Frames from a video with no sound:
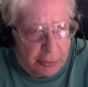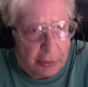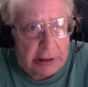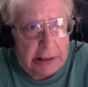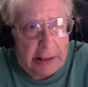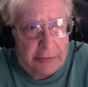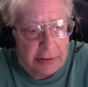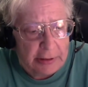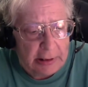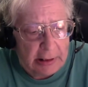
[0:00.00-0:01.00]
Turkey has
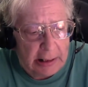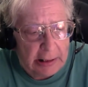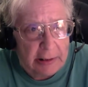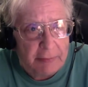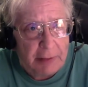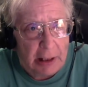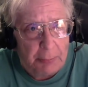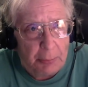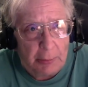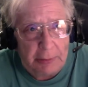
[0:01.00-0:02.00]
it at a
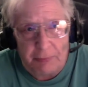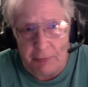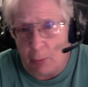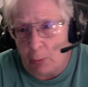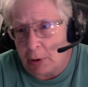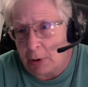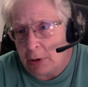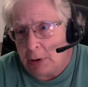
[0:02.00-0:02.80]
5.4